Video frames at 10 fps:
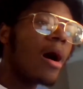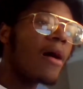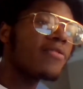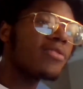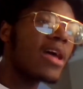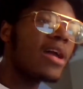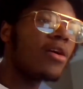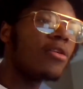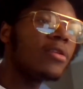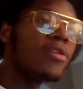said
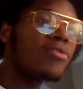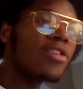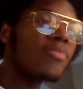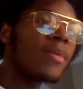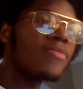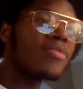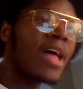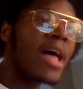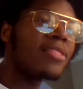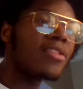earlier this month
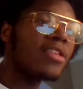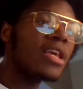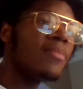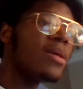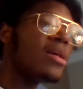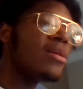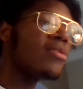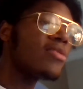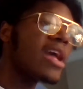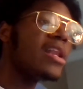that the team
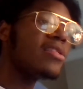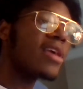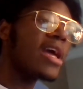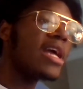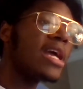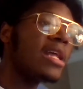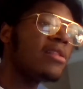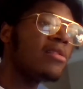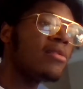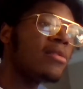is day-to-day
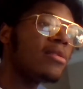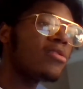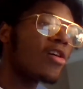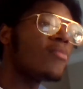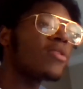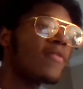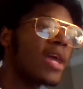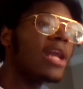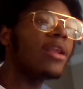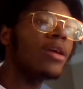in terms of
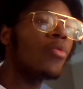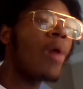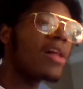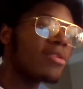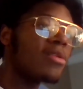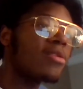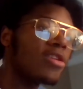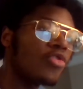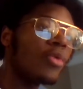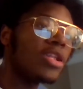handling Watson's
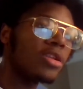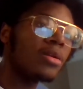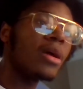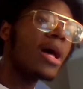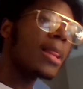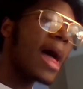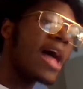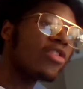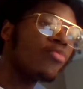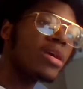situation.
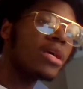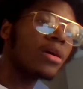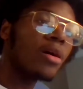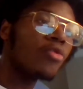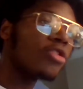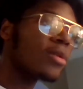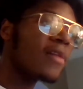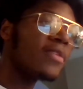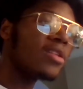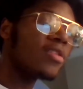Last week, Coach
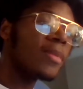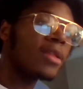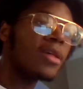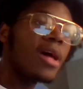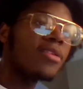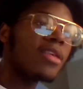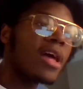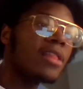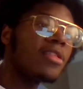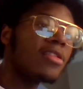Lovie Smith
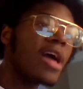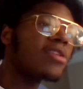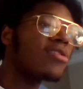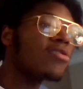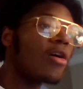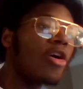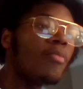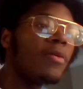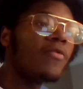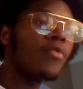said the Texans are
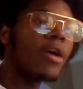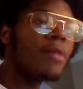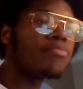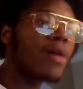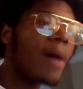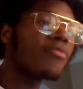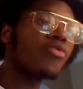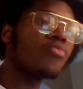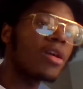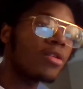hoping for a
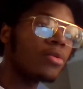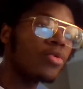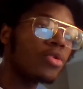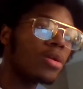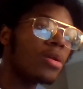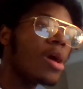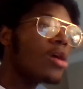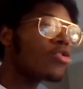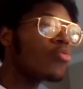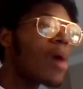prompt resolution
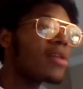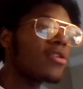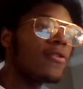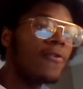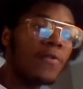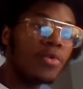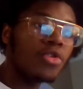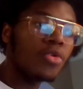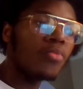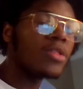to Watson's
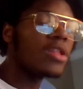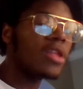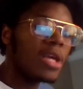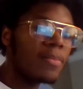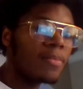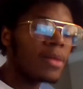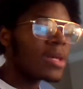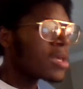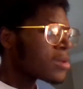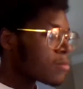future with the team.
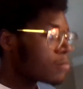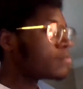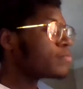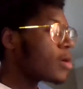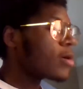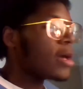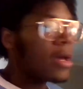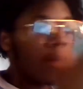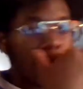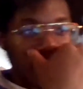Okay.
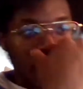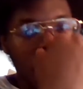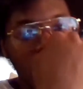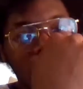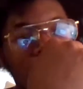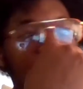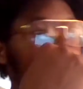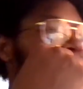There